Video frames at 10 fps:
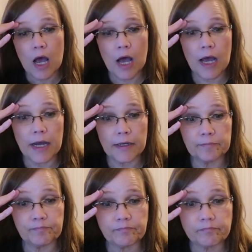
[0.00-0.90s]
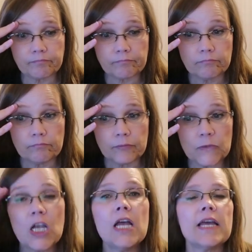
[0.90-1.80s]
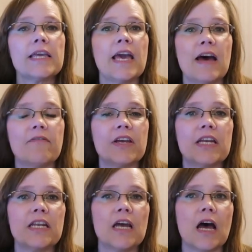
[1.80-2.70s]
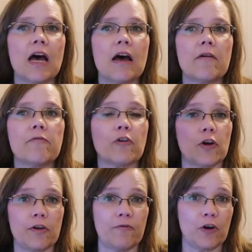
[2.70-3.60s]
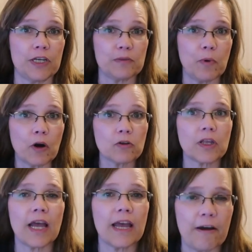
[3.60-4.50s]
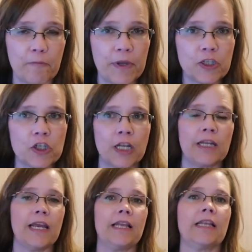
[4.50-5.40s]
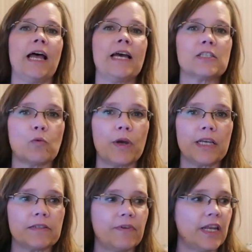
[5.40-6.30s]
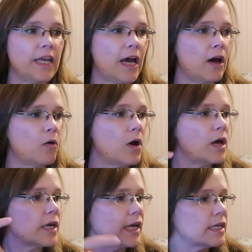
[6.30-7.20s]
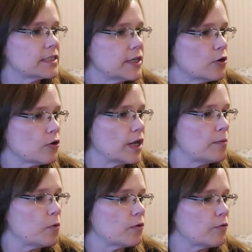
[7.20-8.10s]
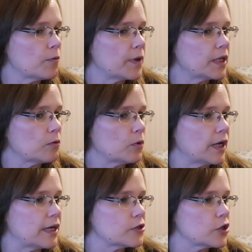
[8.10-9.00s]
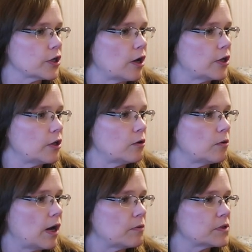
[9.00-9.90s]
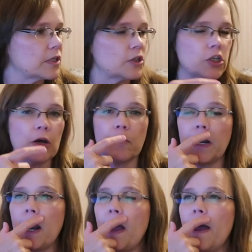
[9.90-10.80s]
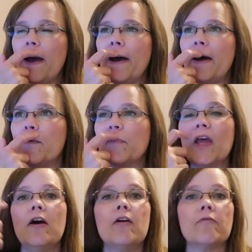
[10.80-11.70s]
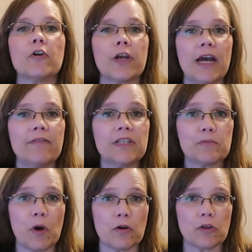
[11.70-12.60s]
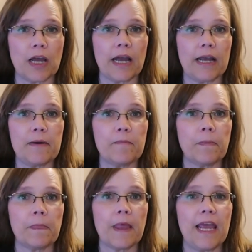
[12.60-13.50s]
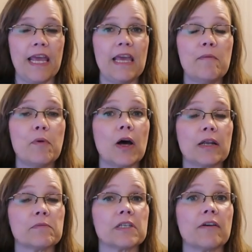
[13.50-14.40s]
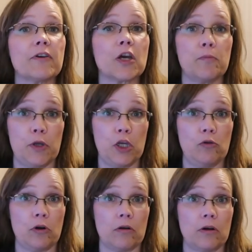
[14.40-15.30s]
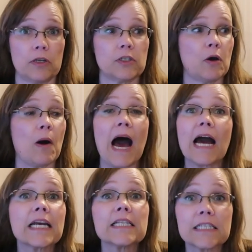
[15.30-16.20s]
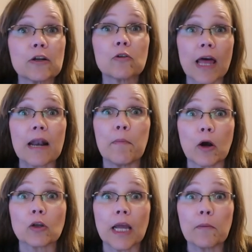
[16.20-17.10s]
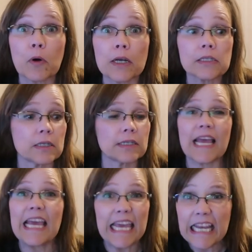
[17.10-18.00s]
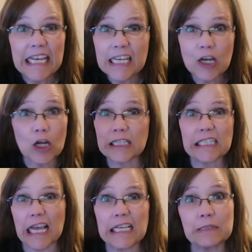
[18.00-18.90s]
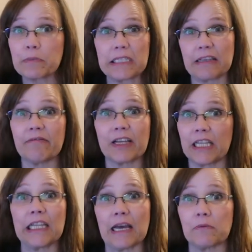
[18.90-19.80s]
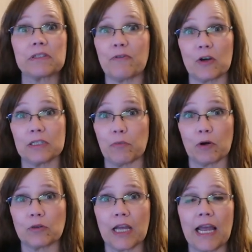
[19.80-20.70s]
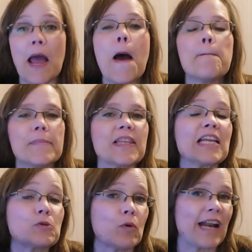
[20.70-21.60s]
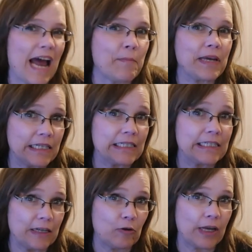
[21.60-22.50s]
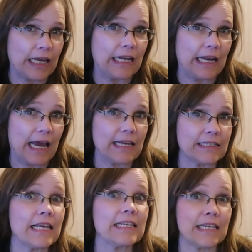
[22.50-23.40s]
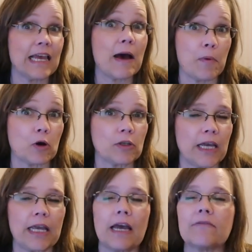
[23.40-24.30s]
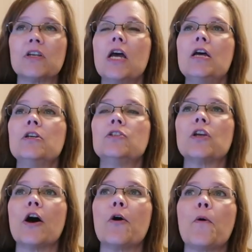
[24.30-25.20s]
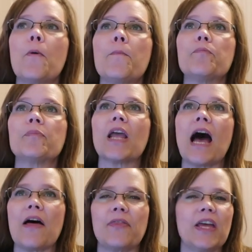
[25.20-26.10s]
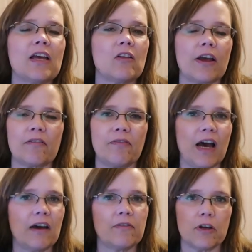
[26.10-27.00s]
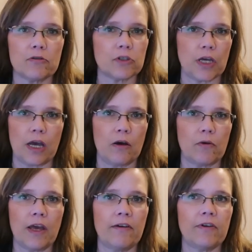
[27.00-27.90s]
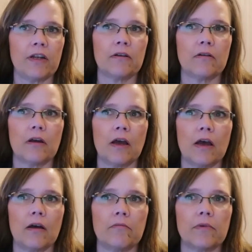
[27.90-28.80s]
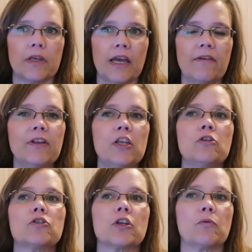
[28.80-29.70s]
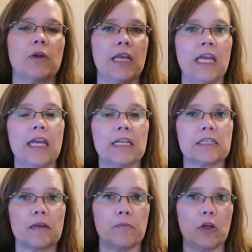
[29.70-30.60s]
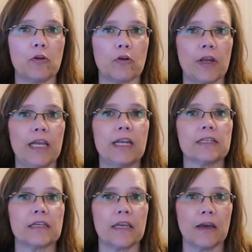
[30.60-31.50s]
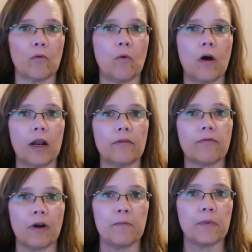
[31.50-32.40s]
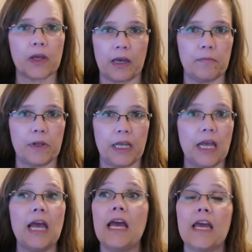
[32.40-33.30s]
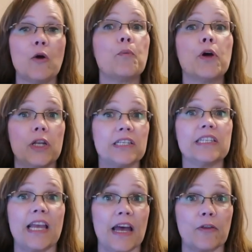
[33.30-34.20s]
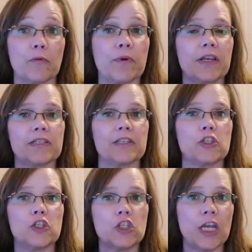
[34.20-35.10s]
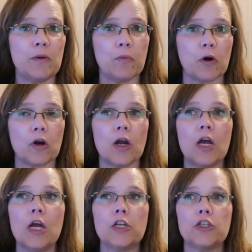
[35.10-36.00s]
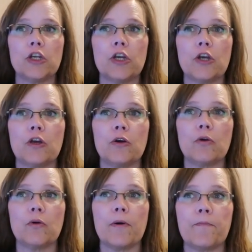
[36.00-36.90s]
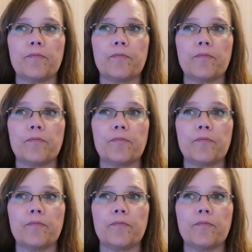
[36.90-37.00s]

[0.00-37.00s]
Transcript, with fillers: Um, Kevin, uh, for for his birthday, I've mentioned in last week's video. Can I see your keyboard for a minute? The one Ashley got you. I was going to show it. Um, for Kevin's birthday, he bought himself a computer so I consider that a birthday present. He did not say specifically that was for his birthday, but that's what I'm considering it as. It's a birthday gift. So I think like five years ago, Kevin, uh, Kevin usually when he gets a computer, he doesn't get one from the company. He'll put it together because it's cheaper to,